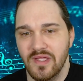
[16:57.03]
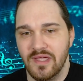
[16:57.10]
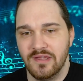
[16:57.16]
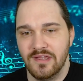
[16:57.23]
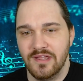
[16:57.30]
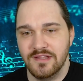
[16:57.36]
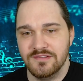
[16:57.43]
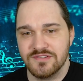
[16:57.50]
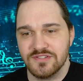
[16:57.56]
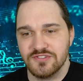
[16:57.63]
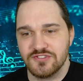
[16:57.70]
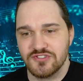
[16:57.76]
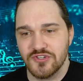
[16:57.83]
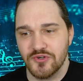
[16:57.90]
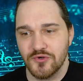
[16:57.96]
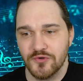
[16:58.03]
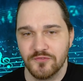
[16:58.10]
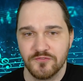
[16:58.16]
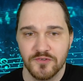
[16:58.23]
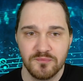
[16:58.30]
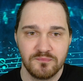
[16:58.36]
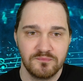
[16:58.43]
and so
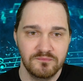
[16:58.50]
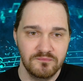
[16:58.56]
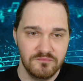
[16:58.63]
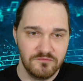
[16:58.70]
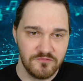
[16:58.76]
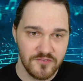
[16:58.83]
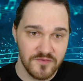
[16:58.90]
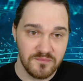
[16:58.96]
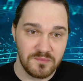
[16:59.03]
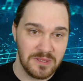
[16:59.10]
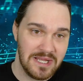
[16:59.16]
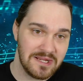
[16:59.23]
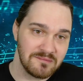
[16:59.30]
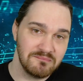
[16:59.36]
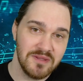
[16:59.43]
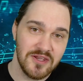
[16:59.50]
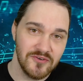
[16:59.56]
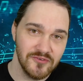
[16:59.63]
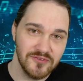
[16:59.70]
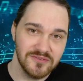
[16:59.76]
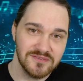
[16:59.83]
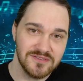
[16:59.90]
for for black
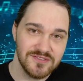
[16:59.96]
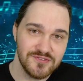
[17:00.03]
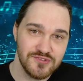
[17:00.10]
metal